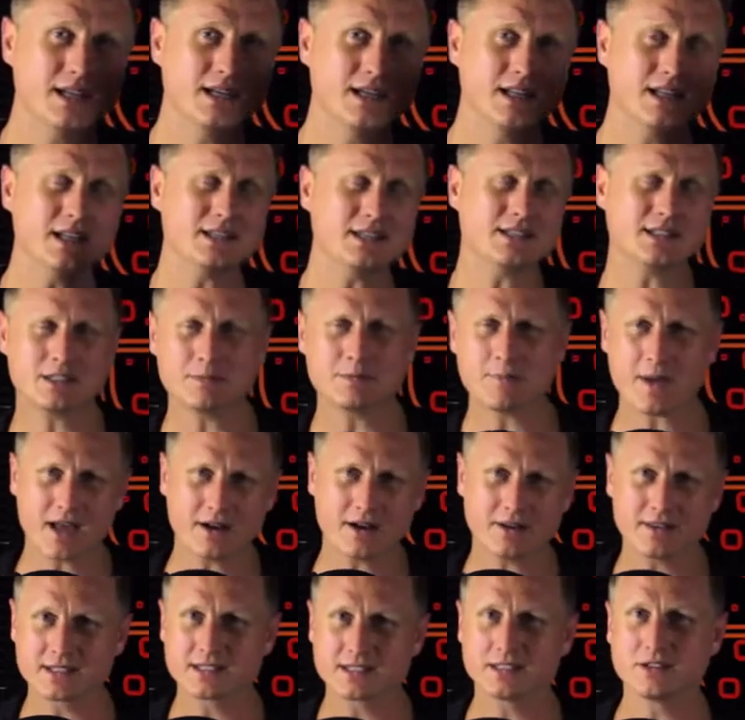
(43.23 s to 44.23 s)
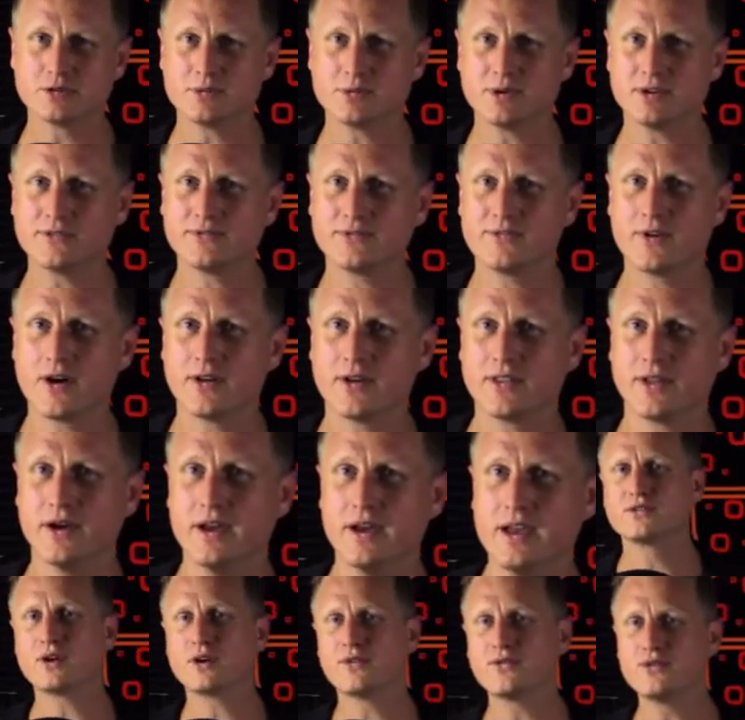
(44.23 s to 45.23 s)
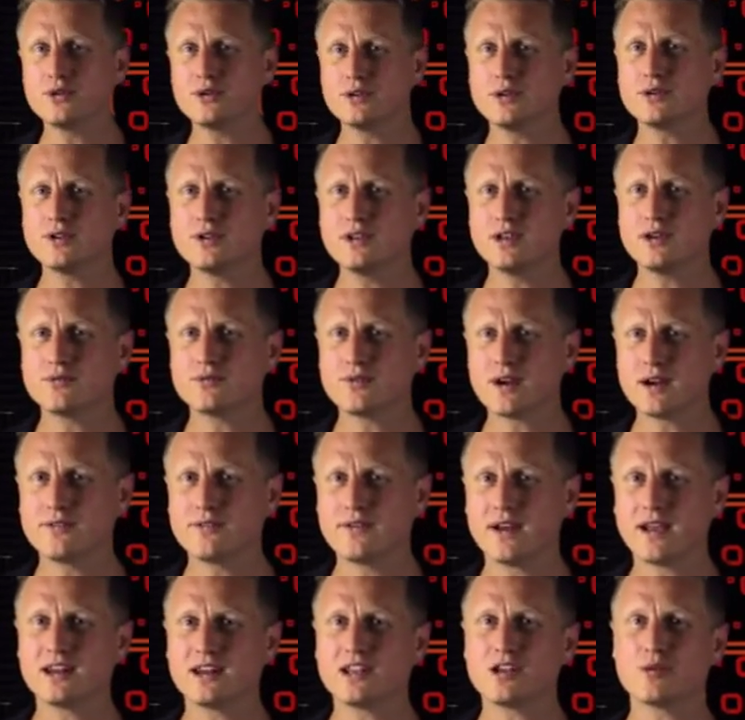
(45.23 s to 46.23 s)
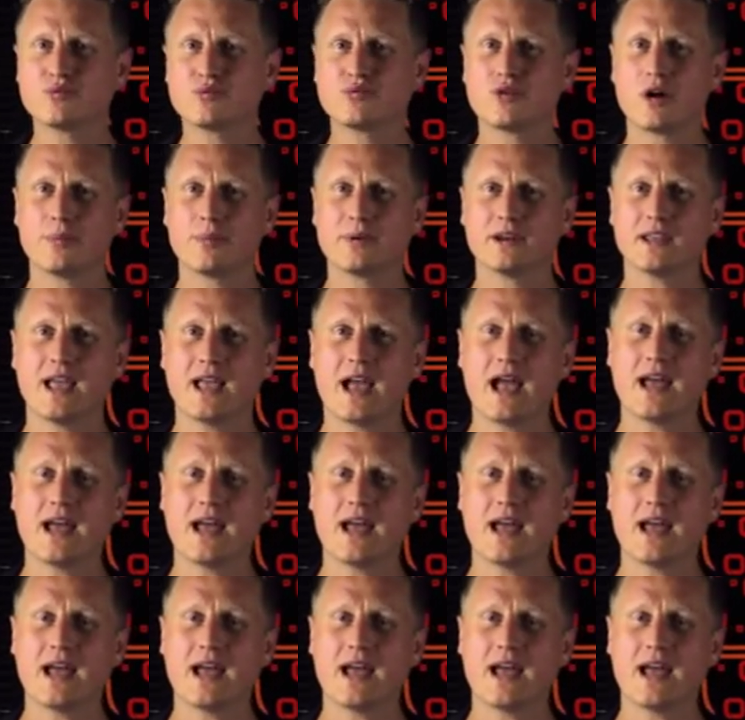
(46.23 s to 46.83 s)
Now let's expand on this a little bit further. So if you're looking at renovating a property